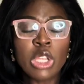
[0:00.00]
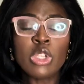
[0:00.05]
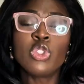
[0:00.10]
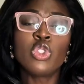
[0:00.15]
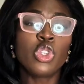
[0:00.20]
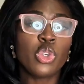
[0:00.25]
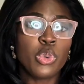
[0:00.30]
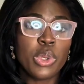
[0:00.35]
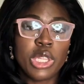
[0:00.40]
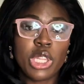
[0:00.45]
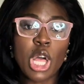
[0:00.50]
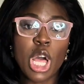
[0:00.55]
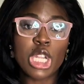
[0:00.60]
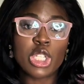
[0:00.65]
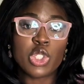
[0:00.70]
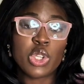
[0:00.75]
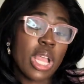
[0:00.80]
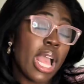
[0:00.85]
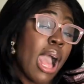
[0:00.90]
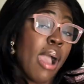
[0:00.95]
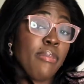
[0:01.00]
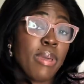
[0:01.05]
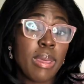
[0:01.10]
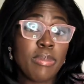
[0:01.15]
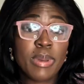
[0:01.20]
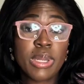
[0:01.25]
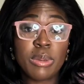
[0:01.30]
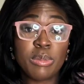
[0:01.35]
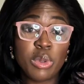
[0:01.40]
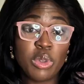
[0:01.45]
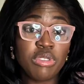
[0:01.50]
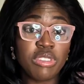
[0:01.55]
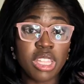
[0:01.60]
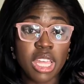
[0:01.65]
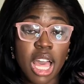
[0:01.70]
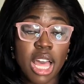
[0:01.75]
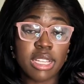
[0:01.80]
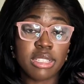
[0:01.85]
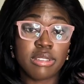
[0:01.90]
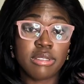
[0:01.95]
doing laundry, I may put a movie
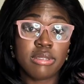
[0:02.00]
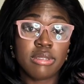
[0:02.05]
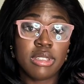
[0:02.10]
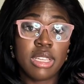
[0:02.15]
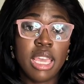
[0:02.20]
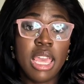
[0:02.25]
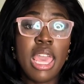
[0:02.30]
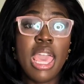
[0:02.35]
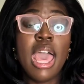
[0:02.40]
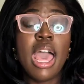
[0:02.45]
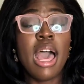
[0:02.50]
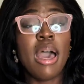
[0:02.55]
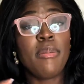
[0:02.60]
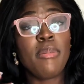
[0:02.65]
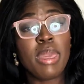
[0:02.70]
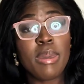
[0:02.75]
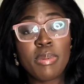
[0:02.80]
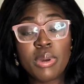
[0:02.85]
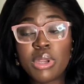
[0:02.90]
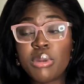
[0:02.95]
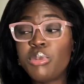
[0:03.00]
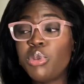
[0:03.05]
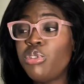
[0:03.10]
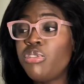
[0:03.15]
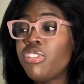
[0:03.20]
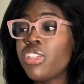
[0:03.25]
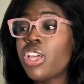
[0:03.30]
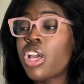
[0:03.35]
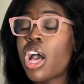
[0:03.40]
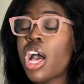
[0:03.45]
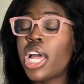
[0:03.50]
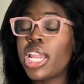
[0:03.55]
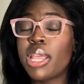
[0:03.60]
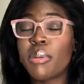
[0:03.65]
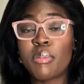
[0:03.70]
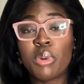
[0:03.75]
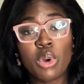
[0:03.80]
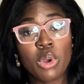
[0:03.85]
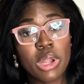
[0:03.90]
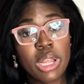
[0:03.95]
on. I may put a movie on
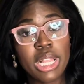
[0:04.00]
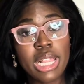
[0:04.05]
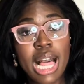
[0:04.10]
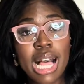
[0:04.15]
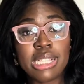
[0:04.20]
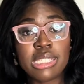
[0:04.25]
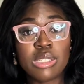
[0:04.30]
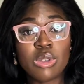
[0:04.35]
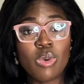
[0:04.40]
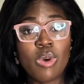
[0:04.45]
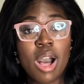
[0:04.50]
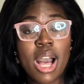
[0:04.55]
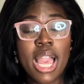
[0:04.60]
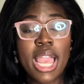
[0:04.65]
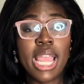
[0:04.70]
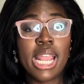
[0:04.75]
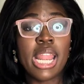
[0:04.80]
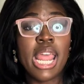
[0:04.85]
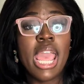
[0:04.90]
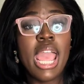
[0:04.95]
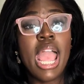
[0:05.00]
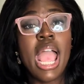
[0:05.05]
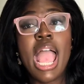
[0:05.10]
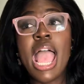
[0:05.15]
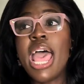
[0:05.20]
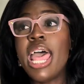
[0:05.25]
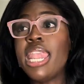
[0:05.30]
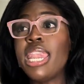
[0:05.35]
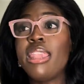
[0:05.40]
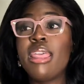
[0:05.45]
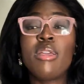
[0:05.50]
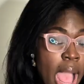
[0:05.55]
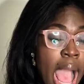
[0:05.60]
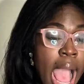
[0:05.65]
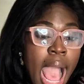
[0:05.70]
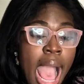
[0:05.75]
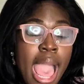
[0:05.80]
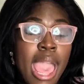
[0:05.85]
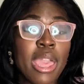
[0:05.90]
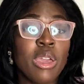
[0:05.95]
and pour a glass of wine, and
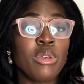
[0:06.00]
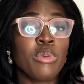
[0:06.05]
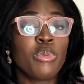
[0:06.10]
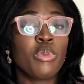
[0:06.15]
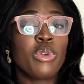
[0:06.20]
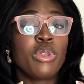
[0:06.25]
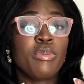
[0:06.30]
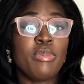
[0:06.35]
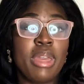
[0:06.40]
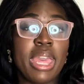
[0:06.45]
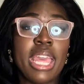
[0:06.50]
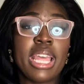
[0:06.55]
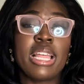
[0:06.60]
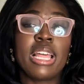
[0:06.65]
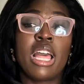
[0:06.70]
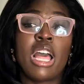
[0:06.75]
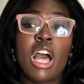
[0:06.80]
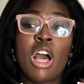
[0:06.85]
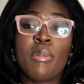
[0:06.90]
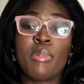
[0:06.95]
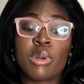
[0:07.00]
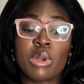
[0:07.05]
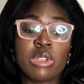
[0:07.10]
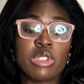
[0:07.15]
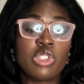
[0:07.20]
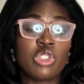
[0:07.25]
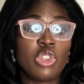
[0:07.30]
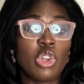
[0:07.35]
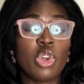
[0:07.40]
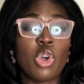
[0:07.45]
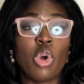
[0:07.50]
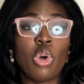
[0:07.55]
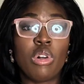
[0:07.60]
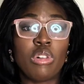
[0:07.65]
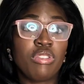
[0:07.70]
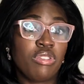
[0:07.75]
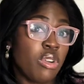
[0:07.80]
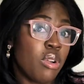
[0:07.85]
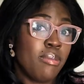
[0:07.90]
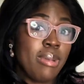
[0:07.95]
I will make a personal goal
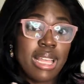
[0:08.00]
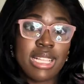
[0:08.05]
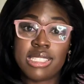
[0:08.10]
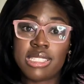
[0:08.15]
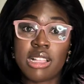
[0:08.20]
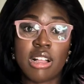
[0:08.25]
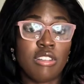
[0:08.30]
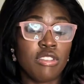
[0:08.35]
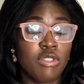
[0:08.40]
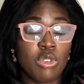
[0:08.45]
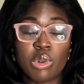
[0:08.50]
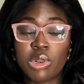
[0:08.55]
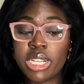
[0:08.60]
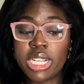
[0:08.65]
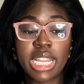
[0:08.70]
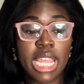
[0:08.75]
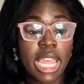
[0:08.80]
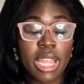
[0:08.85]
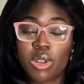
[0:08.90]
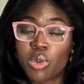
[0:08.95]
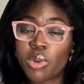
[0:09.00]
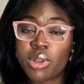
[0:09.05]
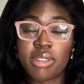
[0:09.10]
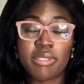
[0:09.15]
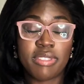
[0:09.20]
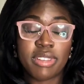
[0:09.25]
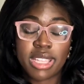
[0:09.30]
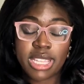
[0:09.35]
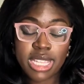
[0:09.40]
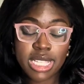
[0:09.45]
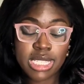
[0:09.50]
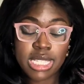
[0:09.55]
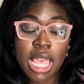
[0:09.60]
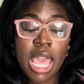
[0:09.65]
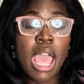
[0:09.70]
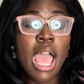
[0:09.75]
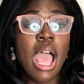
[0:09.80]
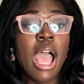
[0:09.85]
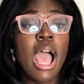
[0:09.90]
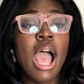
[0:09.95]
for myself for the day or whatever it is.
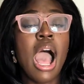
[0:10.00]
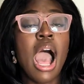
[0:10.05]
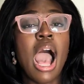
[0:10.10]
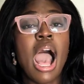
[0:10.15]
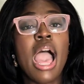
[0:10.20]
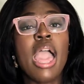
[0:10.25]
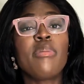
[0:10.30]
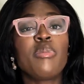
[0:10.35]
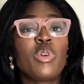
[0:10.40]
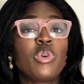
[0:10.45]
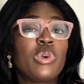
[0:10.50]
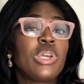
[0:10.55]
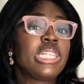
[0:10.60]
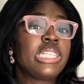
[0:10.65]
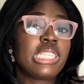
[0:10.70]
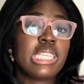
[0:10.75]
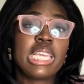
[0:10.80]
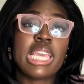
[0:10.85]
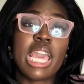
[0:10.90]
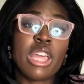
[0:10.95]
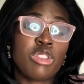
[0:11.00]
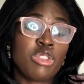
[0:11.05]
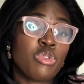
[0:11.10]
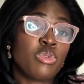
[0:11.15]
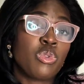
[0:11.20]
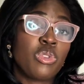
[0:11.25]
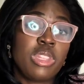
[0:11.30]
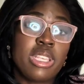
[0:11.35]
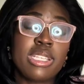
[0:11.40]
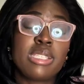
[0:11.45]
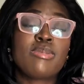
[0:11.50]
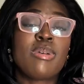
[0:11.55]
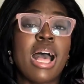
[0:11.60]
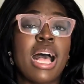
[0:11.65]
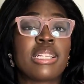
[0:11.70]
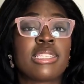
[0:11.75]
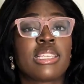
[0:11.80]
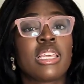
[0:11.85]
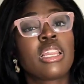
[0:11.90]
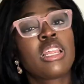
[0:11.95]
I'm going to get through this
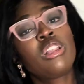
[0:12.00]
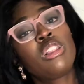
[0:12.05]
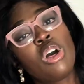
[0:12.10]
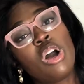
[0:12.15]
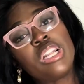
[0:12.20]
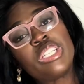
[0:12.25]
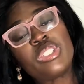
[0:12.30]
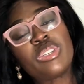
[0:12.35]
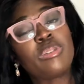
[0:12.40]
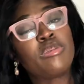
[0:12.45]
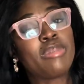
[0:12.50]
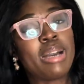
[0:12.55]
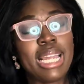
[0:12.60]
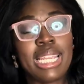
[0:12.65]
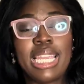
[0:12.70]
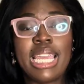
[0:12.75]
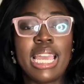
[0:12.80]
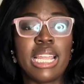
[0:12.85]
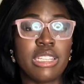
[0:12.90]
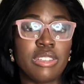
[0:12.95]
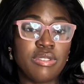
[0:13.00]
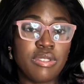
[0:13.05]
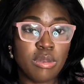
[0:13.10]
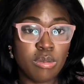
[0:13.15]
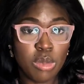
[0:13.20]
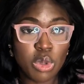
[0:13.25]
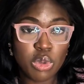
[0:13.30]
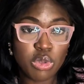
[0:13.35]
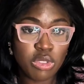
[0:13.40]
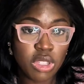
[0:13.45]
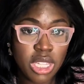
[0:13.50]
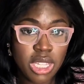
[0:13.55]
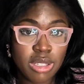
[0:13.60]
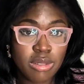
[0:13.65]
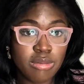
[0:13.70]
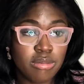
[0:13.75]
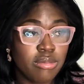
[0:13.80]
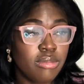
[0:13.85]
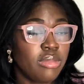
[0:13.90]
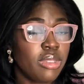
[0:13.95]
basket of laundry by the end of the movie.
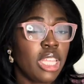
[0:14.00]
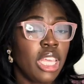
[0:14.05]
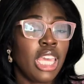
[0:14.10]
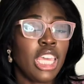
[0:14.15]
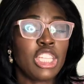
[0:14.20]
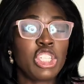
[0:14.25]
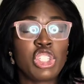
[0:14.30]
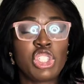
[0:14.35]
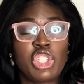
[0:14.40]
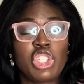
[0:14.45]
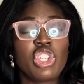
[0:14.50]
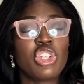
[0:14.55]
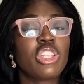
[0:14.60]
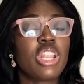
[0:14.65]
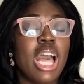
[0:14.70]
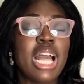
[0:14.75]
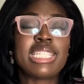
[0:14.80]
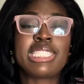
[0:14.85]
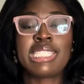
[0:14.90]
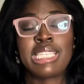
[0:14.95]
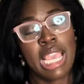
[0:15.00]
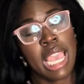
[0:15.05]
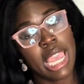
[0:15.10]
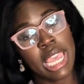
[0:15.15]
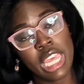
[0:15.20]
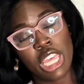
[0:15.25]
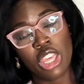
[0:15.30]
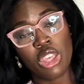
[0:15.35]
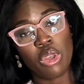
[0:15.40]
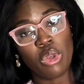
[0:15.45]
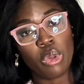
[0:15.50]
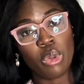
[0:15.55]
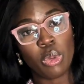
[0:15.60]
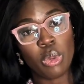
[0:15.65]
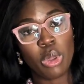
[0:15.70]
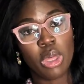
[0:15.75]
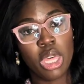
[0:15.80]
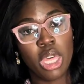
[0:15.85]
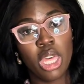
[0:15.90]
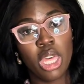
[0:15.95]
It should not take you